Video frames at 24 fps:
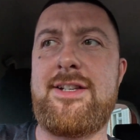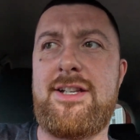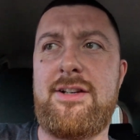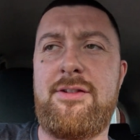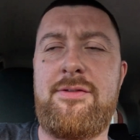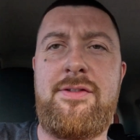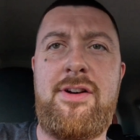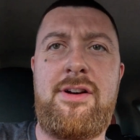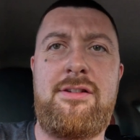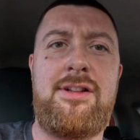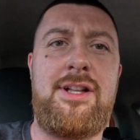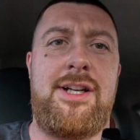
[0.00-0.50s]
I
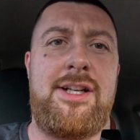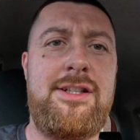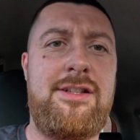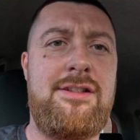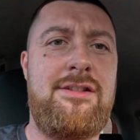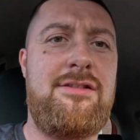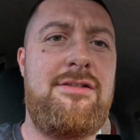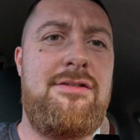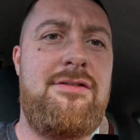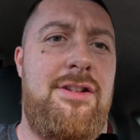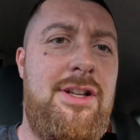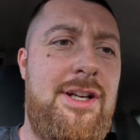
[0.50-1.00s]
felt like
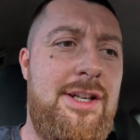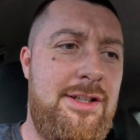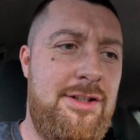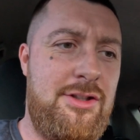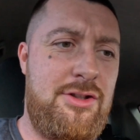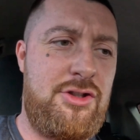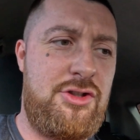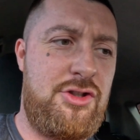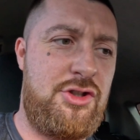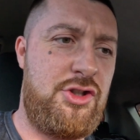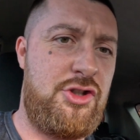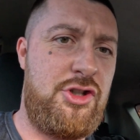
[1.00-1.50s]

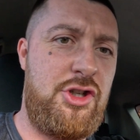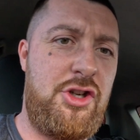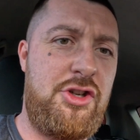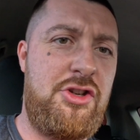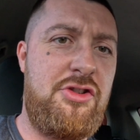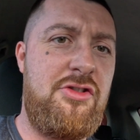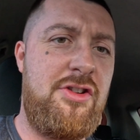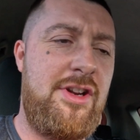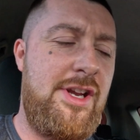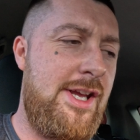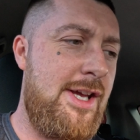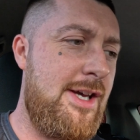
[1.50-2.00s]

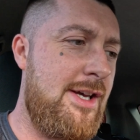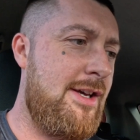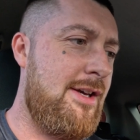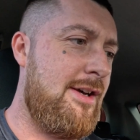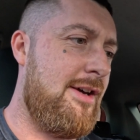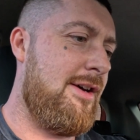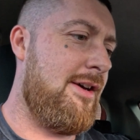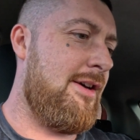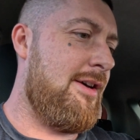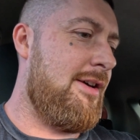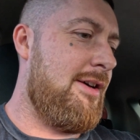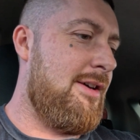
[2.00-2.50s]
juddery.
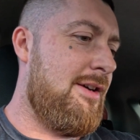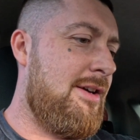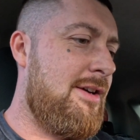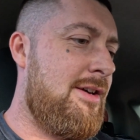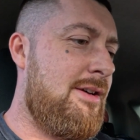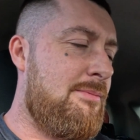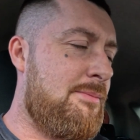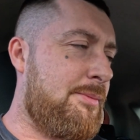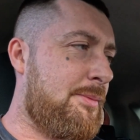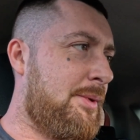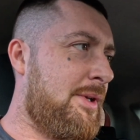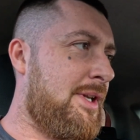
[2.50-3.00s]

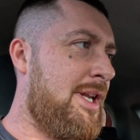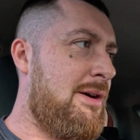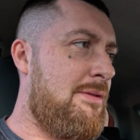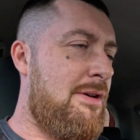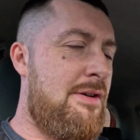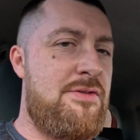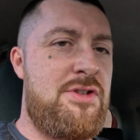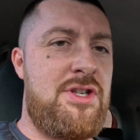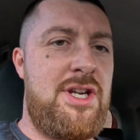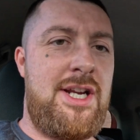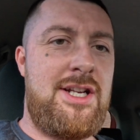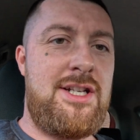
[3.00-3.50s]
But now
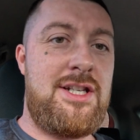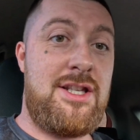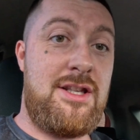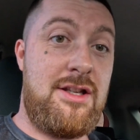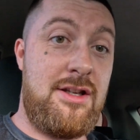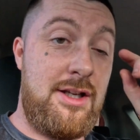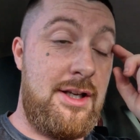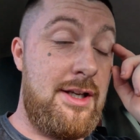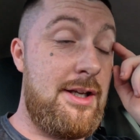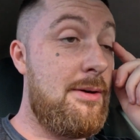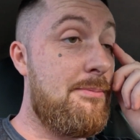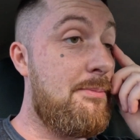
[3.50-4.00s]
I've changed
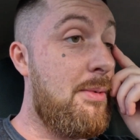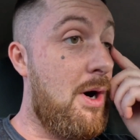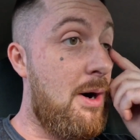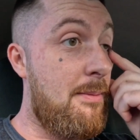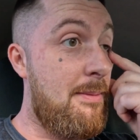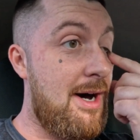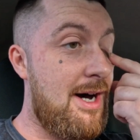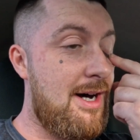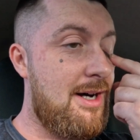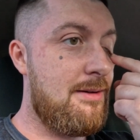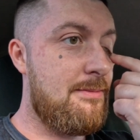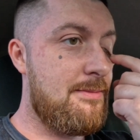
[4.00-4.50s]
the bottom
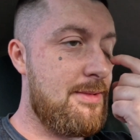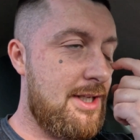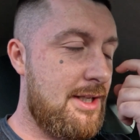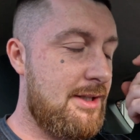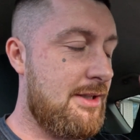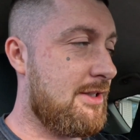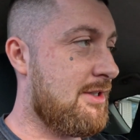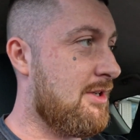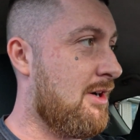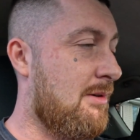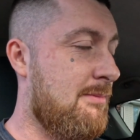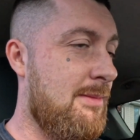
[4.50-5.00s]
arms and
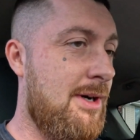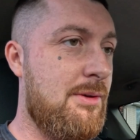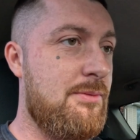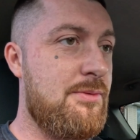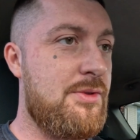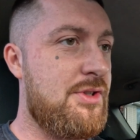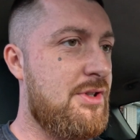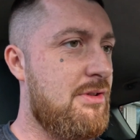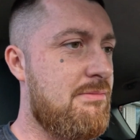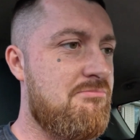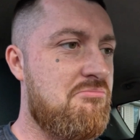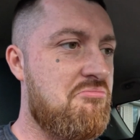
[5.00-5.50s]
the top
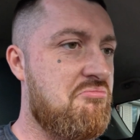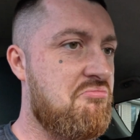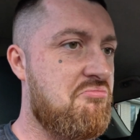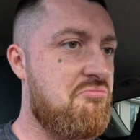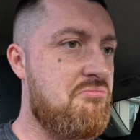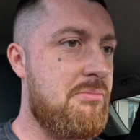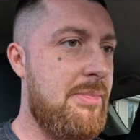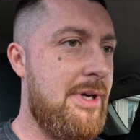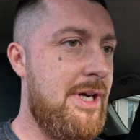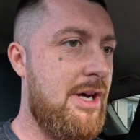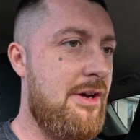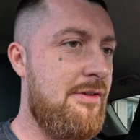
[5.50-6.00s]
mounts.
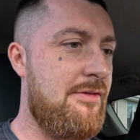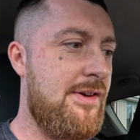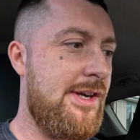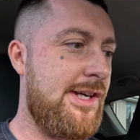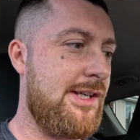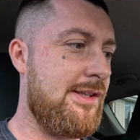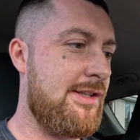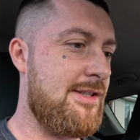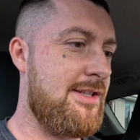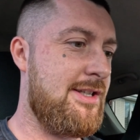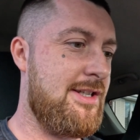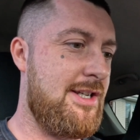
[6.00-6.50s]
Perfect.
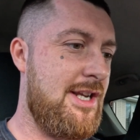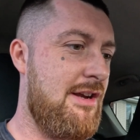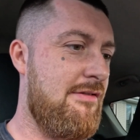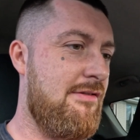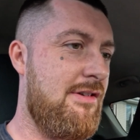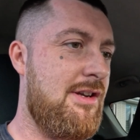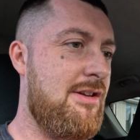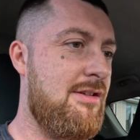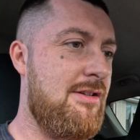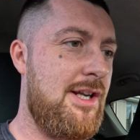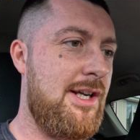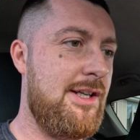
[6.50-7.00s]
It's
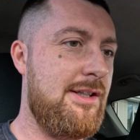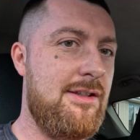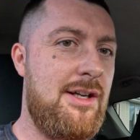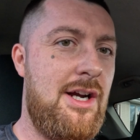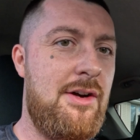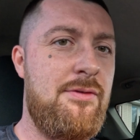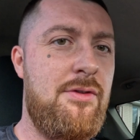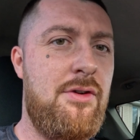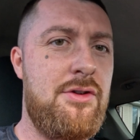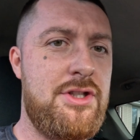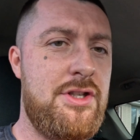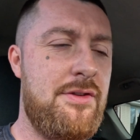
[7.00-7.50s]
steering, like, I
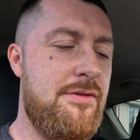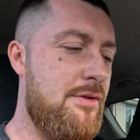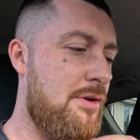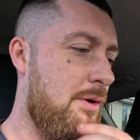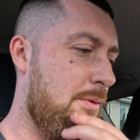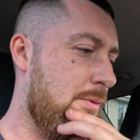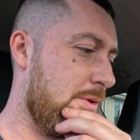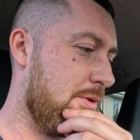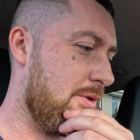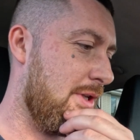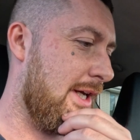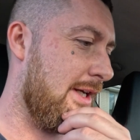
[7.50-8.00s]
thought something
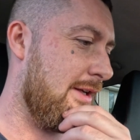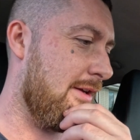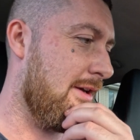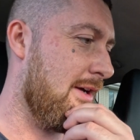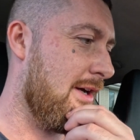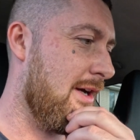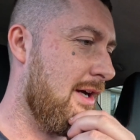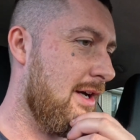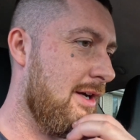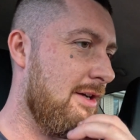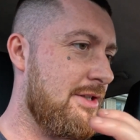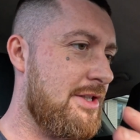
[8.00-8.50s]
was going
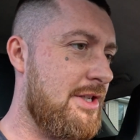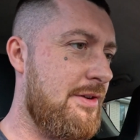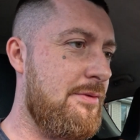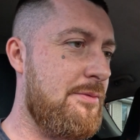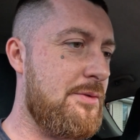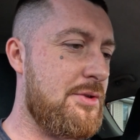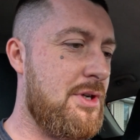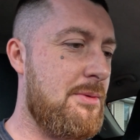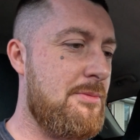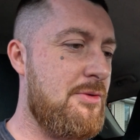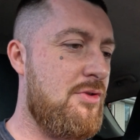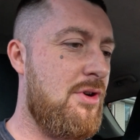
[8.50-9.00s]

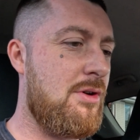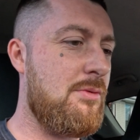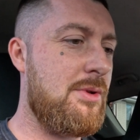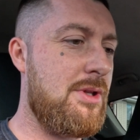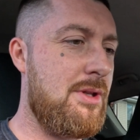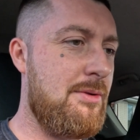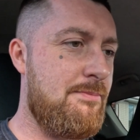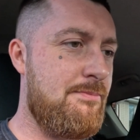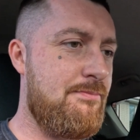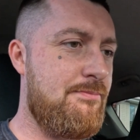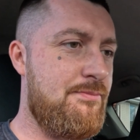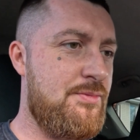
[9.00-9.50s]
to be wrong with
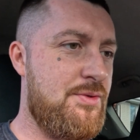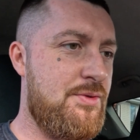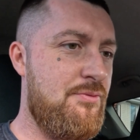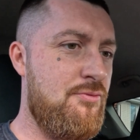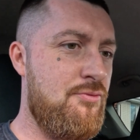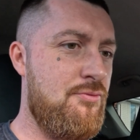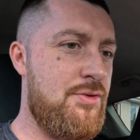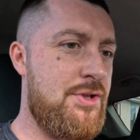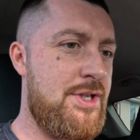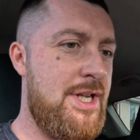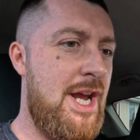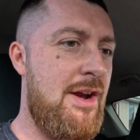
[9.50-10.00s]
the
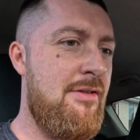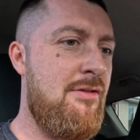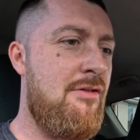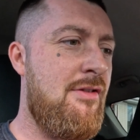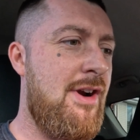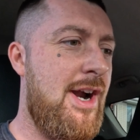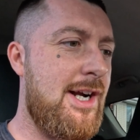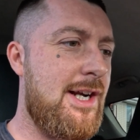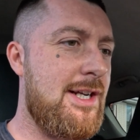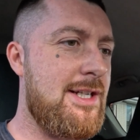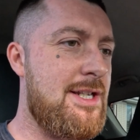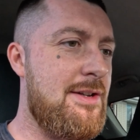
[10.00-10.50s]
steering
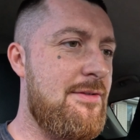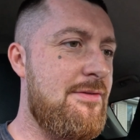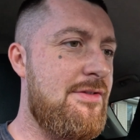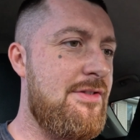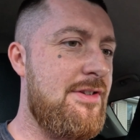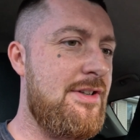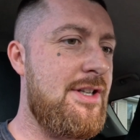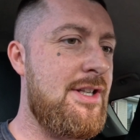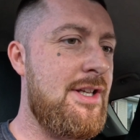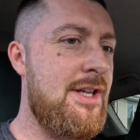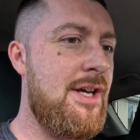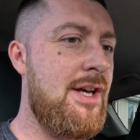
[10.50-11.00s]
rack or something.